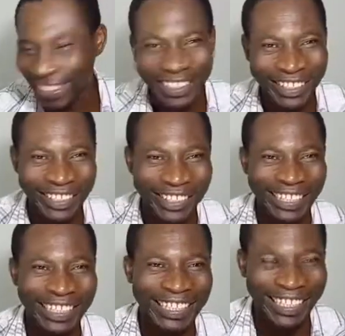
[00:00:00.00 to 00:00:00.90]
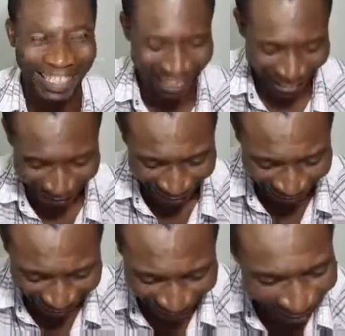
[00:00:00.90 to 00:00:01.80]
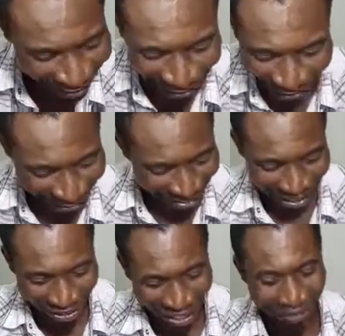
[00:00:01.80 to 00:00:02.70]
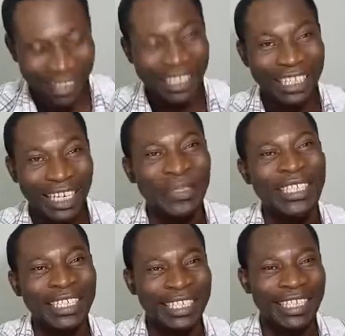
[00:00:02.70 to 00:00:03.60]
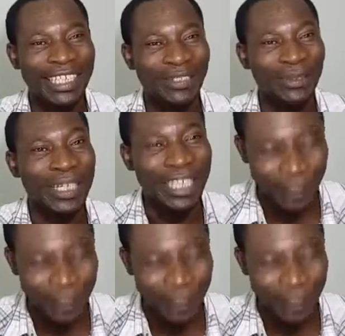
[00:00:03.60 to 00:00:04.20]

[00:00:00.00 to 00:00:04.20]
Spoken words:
not honest. You cannot have it that way. It doesn't work.